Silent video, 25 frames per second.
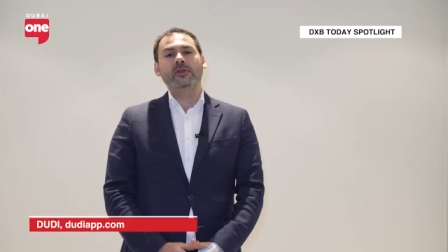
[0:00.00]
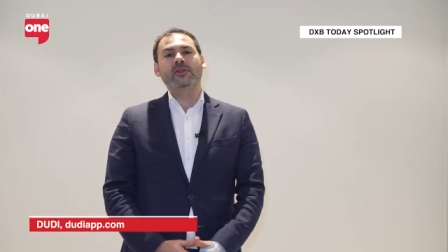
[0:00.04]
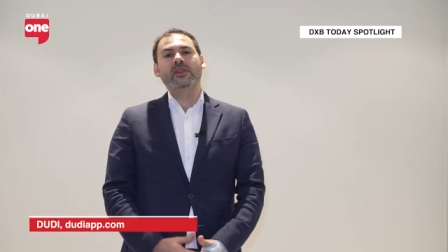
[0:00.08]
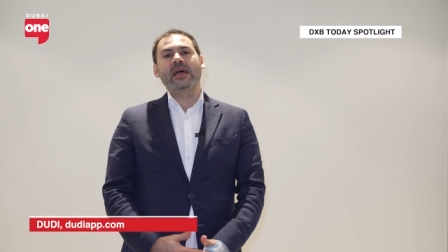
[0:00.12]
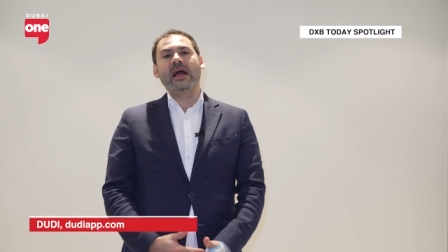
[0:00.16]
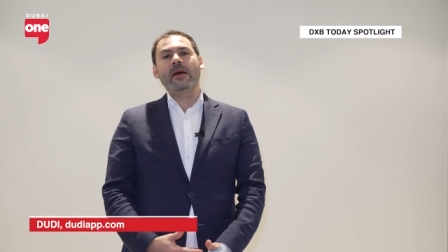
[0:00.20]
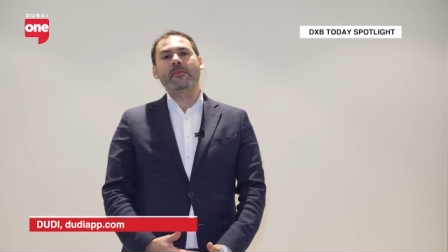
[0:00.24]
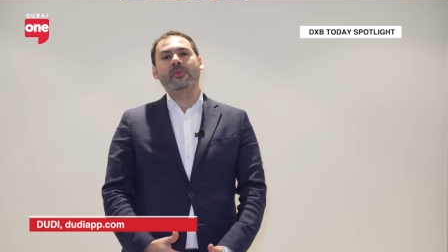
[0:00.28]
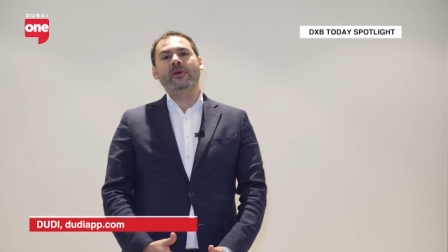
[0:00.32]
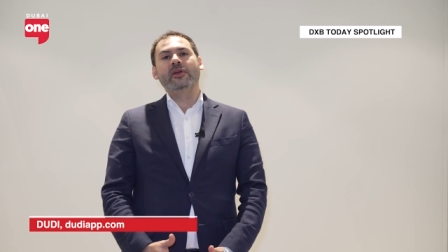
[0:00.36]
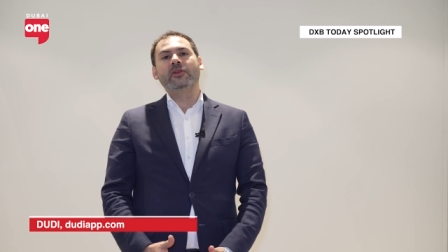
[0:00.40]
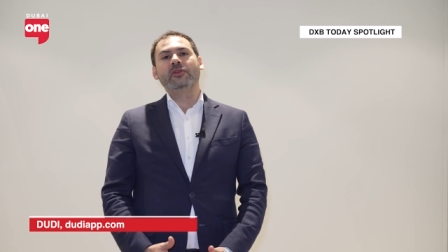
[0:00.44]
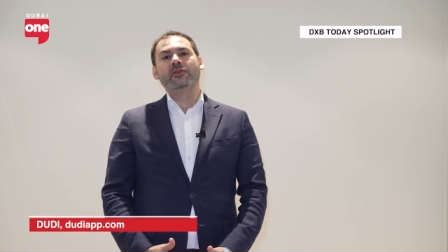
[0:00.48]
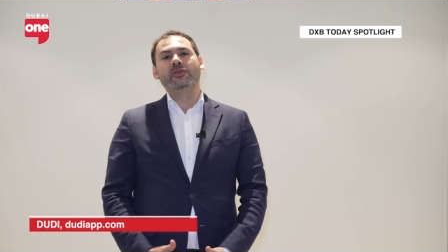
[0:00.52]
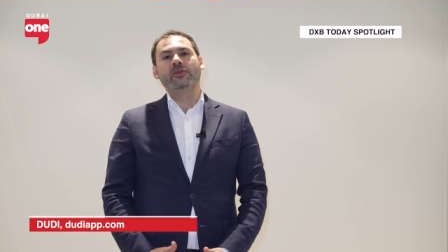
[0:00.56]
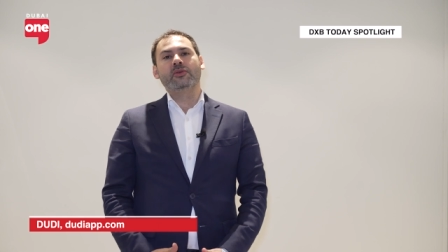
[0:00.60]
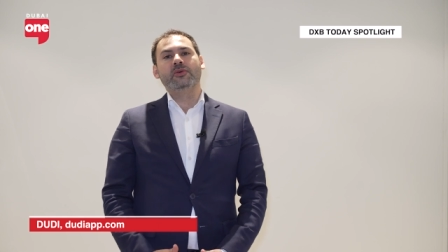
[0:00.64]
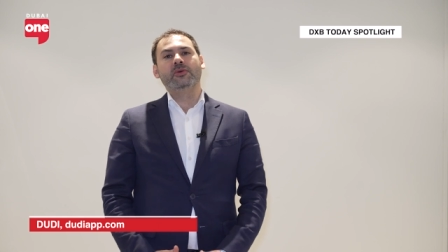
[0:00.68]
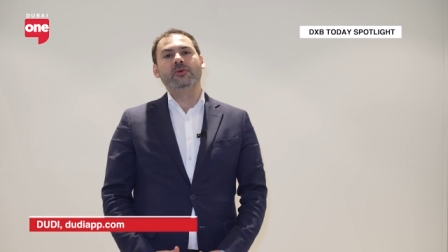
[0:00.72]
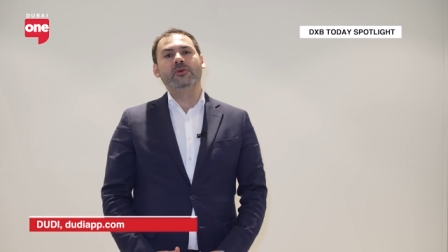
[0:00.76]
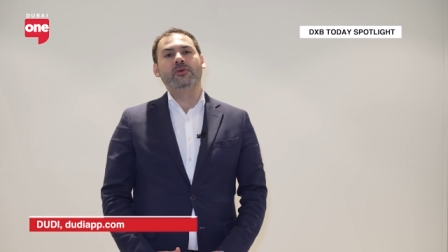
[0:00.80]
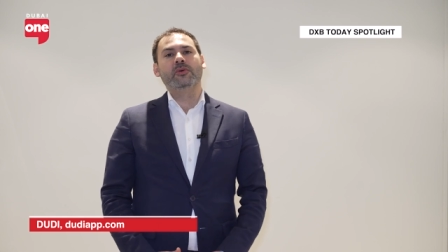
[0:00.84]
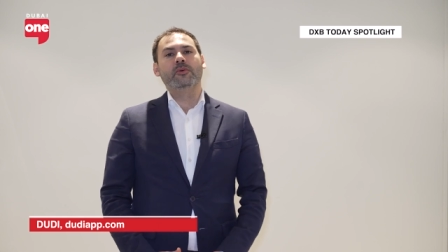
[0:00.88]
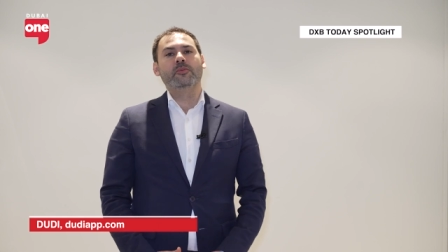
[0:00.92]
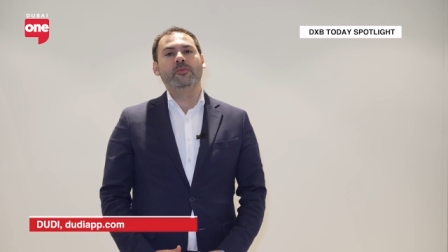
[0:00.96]
to tap
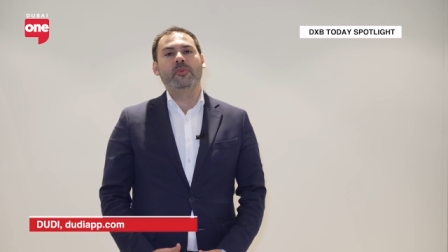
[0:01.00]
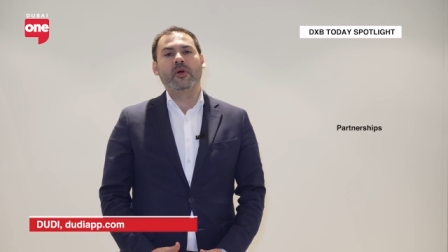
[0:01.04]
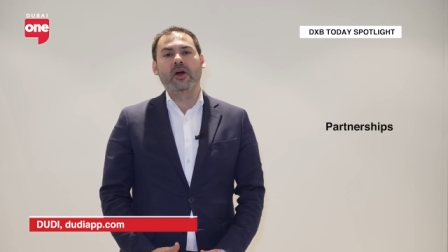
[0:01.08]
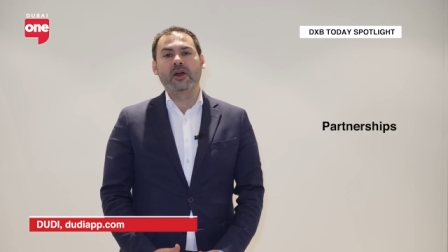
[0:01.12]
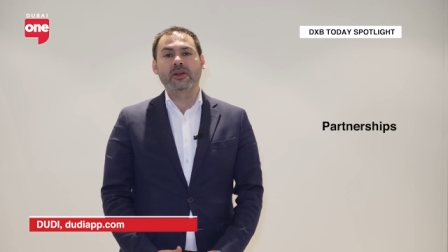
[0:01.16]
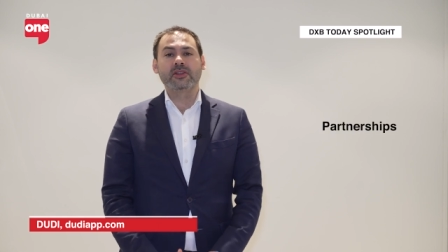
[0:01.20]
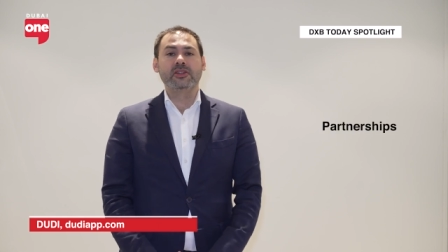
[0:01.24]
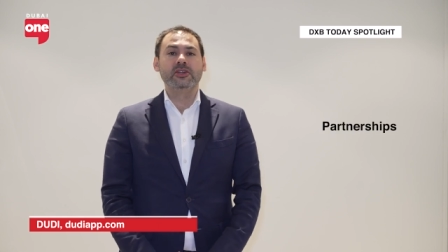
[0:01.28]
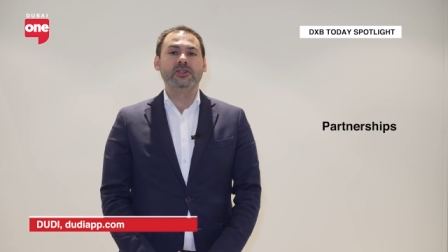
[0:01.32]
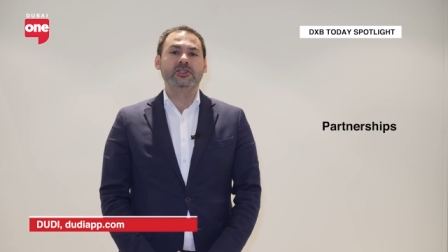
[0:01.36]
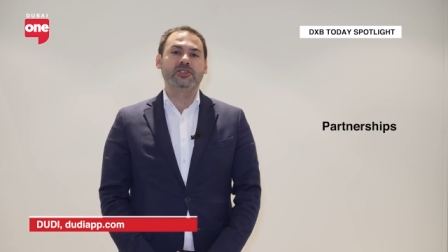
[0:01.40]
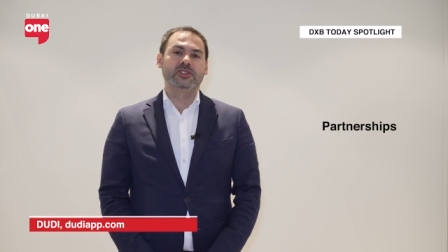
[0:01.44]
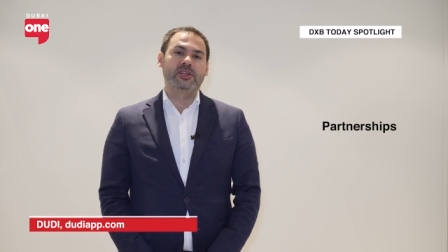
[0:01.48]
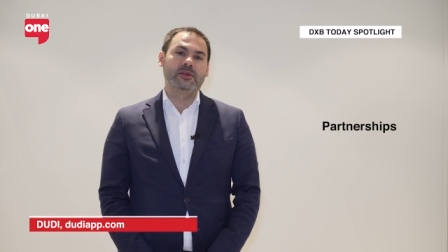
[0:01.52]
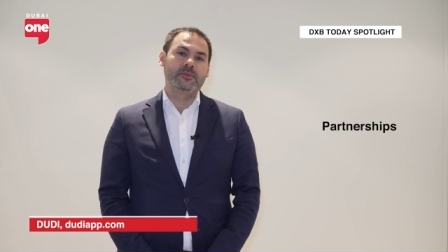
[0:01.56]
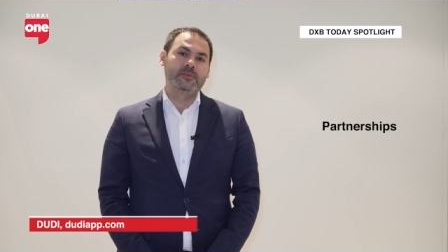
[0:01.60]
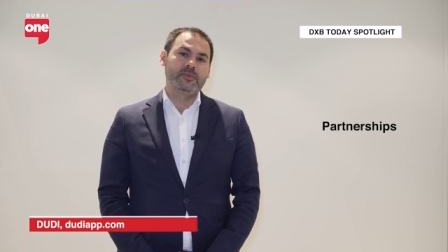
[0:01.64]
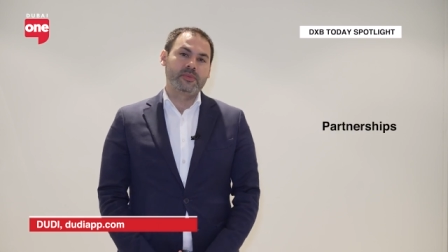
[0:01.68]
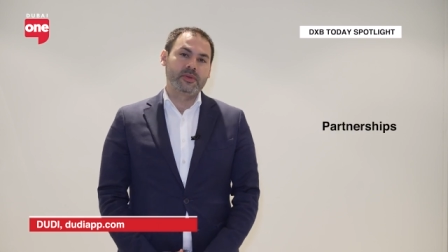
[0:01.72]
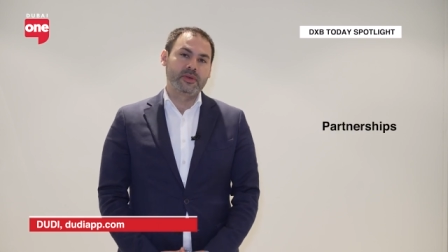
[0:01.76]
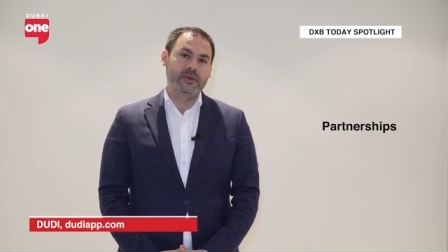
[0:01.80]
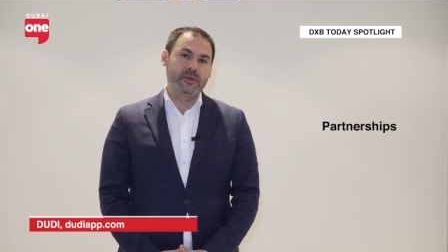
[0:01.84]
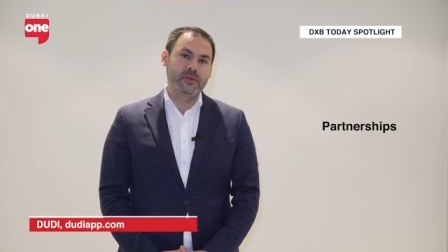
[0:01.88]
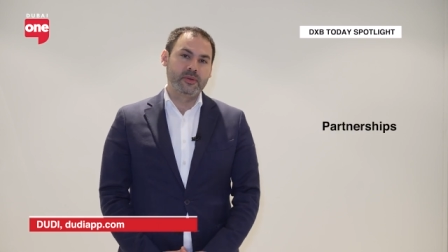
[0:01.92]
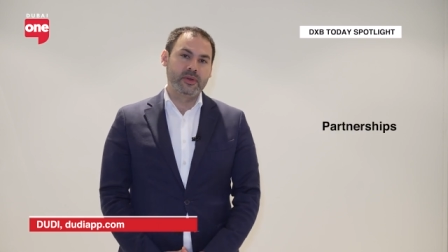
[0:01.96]
into partnership
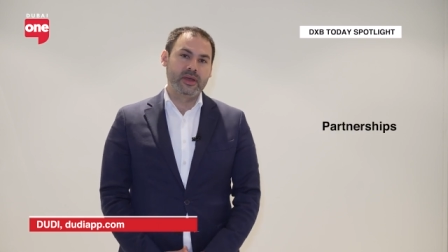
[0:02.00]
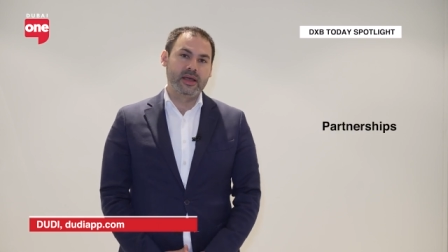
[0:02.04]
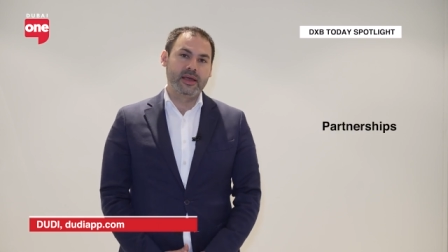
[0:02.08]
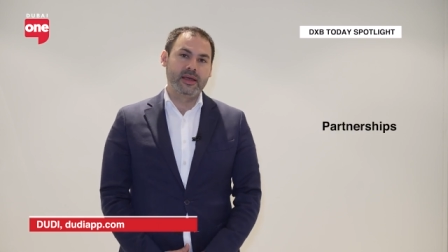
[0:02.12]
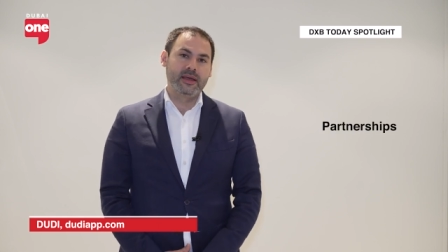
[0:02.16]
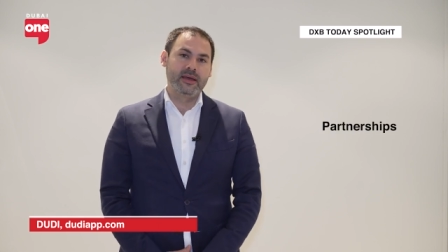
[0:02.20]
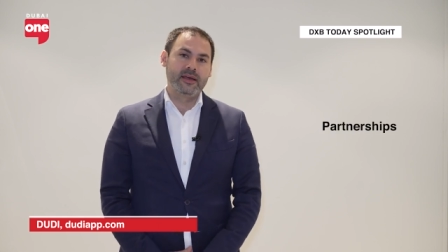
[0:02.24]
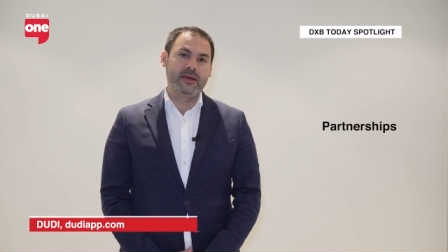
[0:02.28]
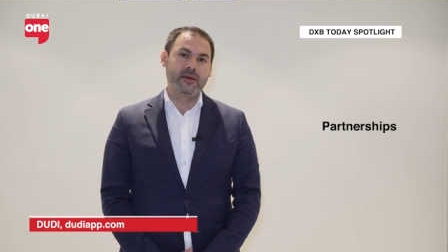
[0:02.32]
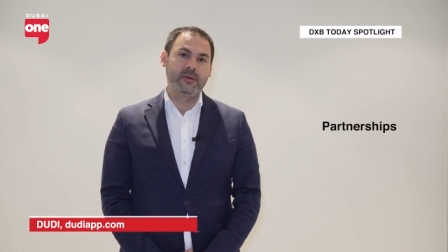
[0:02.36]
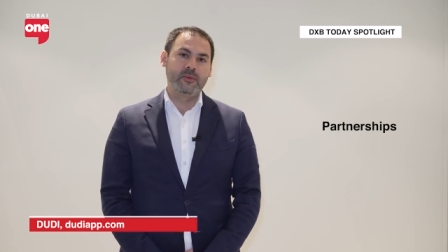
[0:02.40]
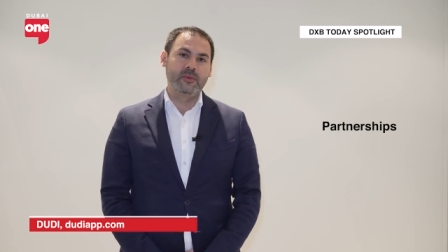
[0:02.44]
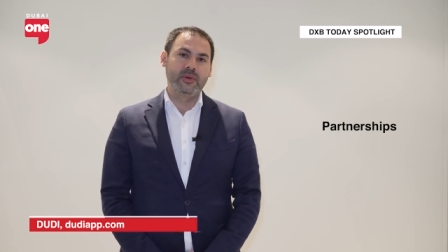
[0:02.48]
uh,